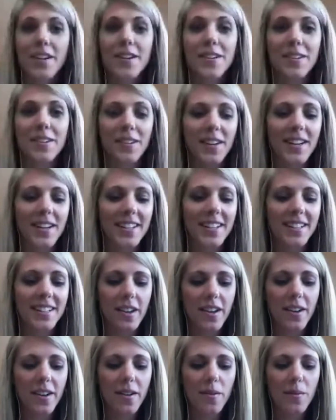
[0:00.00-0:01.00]
Great.
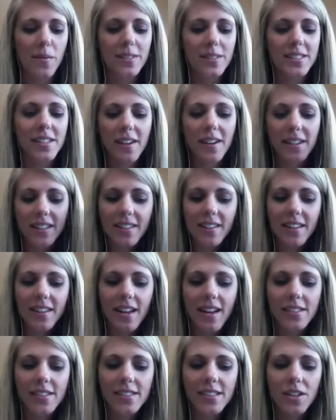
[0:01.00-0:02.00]
Was there anything
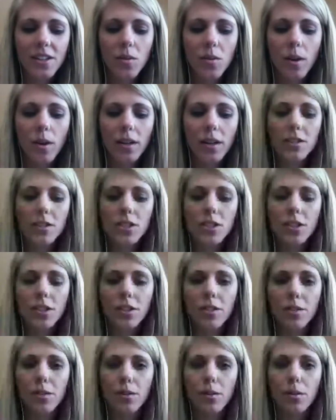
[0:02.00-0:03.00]
else that you wanted
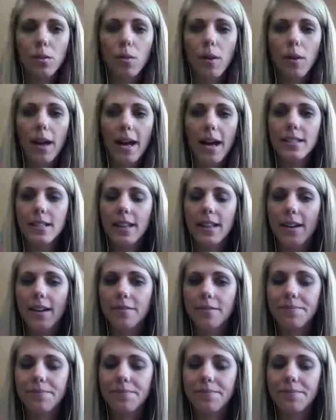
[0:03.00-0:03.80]
to add to that?